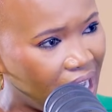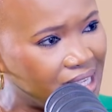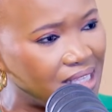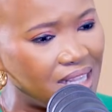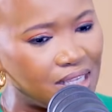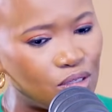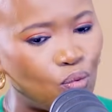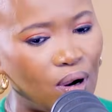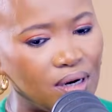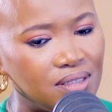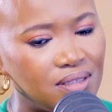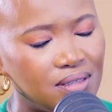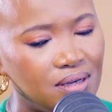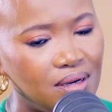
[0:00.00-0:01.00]
Isn't this
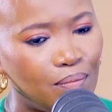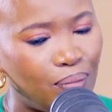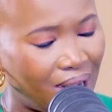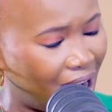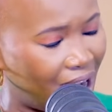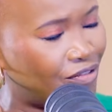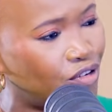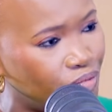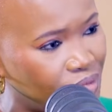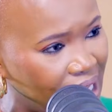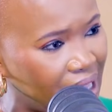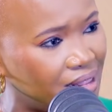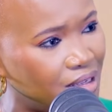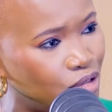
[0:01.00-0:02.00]
what platforms
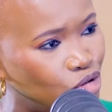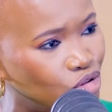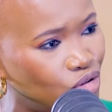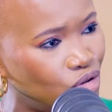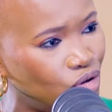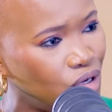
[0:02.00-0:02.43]
like this do?